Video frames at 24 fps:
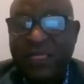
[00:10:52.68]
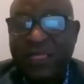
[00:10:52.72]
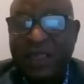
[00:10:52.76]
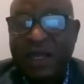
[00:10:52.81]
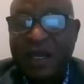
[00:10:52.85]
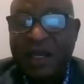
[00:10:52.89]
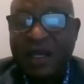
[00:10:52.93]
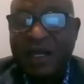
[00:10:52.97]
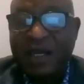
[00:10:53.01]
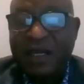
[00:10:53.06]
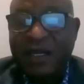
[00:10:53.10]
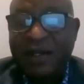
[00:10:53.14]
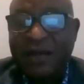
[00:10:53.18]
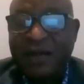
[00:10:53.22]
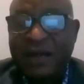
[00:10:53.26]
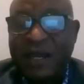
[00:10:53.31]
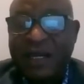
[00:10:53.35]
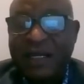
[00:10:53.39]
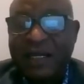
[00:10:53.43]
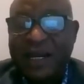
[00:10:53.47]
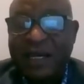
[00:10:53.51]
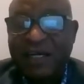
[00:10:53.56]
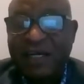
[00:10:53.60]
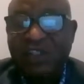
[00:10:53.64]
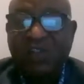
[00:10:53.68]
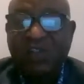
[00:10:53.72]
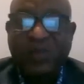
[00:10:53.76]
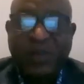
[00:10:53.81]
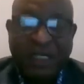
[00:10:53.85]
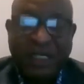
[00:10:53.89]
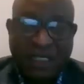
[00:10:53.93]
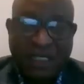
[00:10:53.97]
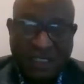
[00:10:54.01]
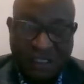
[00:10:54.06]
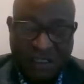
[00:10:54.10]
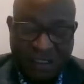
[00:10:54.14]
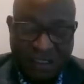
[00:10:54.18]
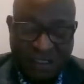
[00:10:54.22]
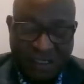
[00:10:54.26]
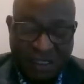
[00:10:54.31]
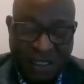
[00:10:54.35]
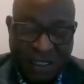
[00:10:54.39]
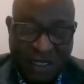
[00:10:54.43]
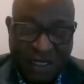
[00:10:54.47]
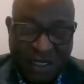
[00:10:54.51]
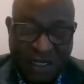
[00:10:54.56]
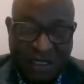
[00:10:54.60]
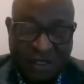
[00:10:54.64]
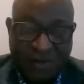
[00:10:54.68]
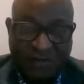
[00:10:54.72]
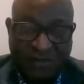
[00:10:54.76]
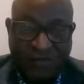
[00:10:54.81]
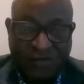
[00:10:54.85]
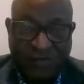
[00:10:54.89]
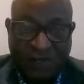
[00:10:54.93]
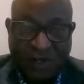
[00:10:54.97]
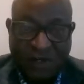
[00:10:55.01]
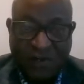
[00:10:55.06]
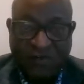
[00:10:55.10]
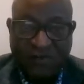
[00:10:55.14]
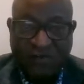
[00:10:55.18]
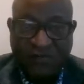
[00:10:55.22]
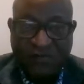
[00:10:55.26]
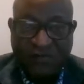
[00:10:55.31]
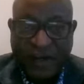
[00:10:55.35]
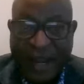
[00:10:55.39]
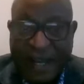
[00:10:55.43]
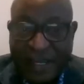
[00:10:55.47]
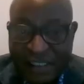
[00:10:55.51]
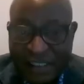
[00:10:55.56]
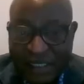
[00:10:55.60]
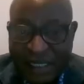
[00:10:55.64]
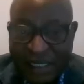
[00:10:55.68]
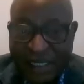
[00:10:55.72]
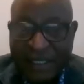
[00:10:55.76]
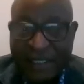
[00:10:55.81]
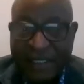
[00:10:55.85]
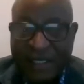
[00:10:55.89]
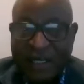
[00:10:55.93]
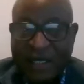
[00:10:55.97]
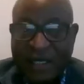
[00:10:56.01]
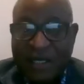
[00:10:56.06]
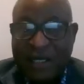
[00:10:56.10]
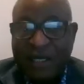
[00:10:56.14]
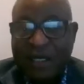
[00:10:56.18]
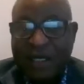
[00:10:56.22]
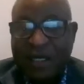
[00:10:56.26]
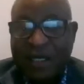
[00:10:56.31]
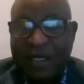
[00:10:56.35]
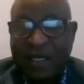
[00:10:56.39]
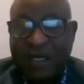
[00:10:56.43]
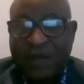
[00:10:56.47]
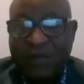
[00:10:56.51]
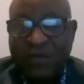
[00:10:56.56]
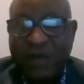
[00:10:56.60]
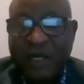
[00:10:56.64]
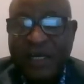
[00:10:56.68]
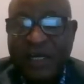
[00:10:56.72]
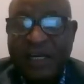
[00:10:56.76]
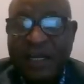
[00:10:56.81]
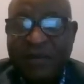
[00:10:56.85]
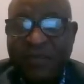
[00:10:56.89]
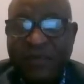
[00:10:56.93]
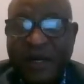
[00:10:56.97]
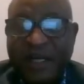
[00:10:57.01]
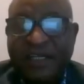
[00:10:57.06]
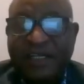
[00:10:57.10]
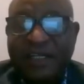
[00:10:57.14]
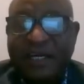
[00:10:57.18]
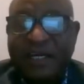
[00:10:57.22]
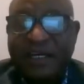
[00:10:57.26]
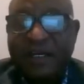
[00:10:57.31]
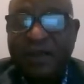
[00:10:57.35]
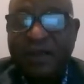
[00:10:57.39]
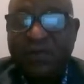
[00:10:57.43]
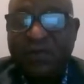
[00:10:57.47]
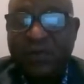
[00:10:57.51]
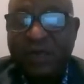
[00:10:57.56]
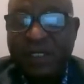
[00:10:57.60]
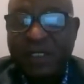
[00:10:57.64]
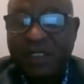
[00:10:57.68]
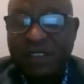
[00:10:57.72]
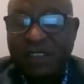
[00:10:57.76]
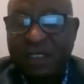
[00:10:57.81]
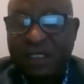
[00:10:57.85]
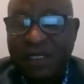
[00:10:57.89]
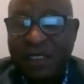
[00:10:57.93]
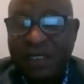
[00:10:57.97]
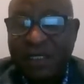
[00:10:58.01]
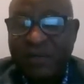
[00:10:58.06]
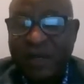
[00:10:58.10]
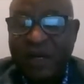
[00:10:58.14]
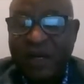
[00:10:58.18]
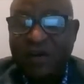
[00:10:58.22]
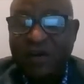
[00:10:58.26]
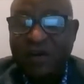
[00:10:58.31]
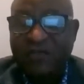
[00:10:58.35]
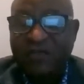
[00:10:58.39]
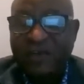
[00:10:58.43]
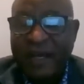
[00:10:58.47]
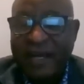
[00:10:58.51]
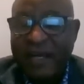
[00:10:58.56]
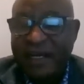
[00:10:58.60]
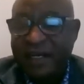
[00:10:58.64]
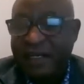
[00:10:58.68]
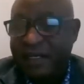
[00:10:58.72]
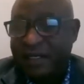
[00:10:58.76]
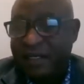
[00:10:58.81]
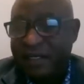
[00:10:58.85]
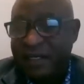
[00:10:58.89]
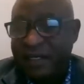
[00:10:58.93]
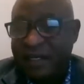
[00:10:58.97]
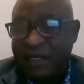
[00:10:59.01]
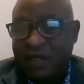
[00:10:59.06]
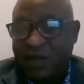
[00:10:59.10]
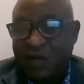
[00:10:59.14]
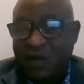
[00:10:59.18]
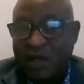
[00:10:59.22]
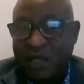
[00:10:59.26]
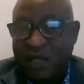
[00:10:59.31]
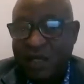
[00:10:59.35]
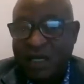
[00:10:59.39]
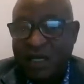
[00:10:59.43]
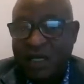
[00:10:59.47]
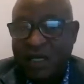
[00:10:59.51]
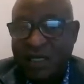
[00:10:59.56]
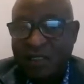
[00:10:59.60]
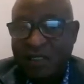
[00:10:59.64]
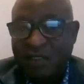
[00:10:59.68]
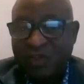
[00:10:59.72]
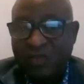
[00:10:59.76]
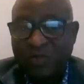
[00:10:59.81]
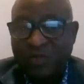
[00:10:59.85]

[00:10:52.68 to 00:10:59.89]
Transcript: announcements from Pfizer, where they are partnering with BioVac to